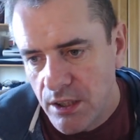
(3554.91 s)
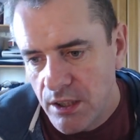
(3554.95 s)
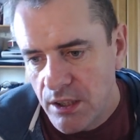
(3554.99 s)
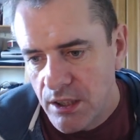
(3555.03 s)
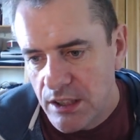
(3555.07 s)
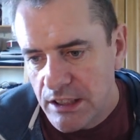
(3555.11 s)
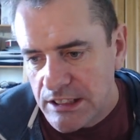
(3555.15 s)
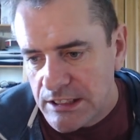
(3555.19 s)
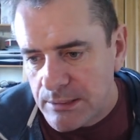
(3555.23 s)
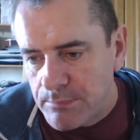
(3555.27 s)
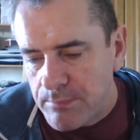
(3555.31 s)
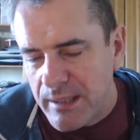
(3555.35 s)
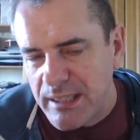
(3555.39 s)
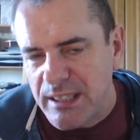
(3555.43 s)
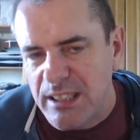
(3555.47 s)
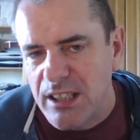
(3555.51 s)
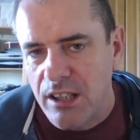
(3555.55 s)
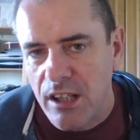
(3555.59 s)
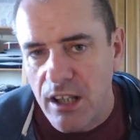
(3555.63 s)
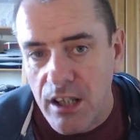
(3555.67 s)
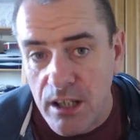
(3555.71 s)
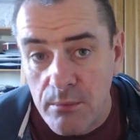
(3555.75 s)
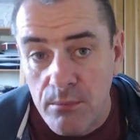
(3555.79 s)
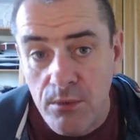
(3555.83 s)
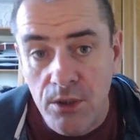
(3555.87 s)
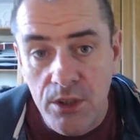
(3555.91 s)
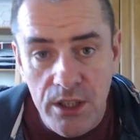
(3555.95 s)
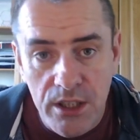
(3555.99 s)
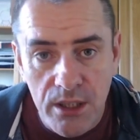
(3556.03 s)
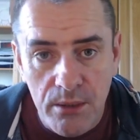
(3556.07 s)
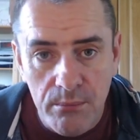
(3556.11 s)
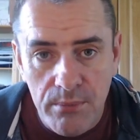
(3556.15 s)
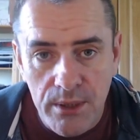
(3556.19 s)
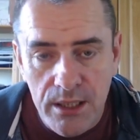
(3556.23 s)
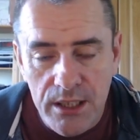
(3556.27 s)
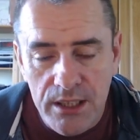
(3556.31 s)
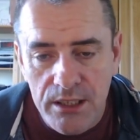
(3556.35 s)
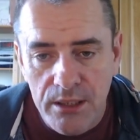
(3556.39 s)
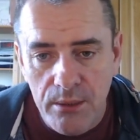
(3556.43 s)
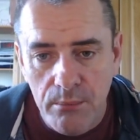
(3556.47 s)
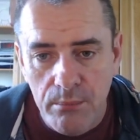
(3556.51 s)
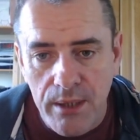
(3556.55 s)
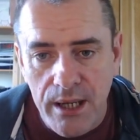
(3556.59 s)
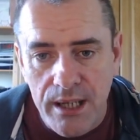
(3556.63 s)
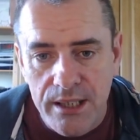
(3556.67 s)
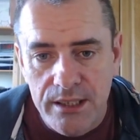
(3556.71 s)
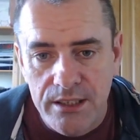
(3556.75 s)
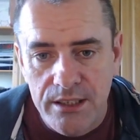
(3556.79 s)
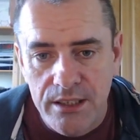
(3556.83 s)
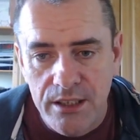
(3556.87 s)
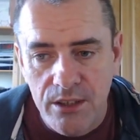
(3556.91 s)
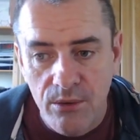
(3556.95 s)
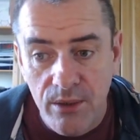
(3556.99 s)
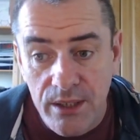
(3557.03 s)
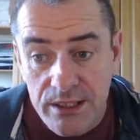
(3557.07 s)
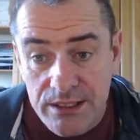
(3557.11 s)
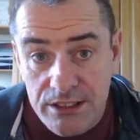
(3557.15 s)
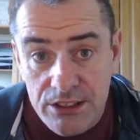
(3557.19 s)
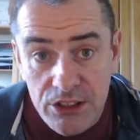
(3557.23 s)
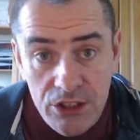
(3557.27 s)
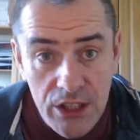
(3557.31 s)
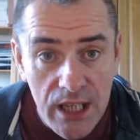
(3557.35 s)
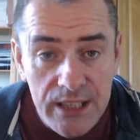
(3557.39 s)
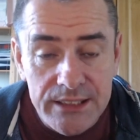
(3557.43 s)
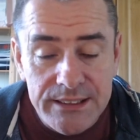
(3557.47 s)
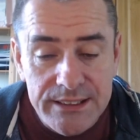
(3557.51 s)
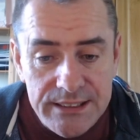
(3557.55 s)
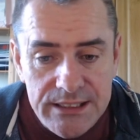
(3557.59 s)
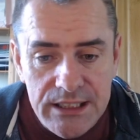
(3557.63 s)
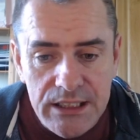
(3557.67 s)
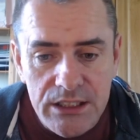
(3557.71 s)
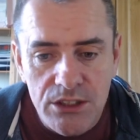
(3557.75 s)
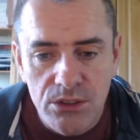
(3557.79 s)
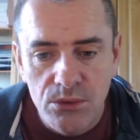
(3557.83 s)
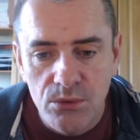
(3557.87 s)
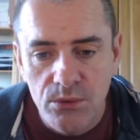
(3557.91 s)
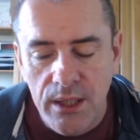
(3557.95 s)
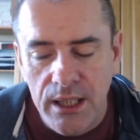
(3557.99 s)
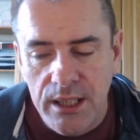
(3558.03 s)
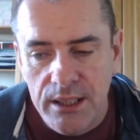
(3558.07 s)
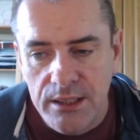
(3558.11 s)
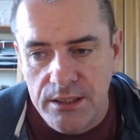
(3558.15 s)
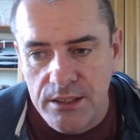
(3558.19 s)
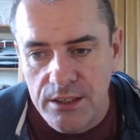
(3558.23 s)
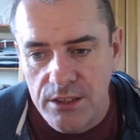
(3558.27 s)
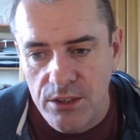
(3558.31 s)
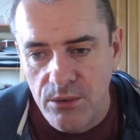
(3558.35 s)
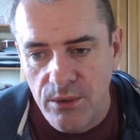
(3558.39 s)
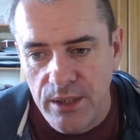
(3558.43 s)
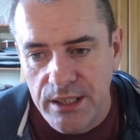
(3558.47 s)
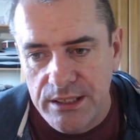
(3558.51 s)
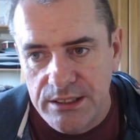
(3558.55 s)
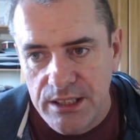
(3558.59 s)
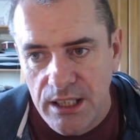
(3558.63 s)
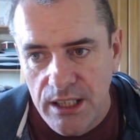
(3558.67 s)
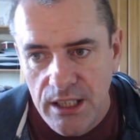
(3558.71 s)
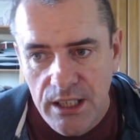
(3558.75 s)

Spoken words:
Spent a lot of money on building their brand in the US and still do well in the US.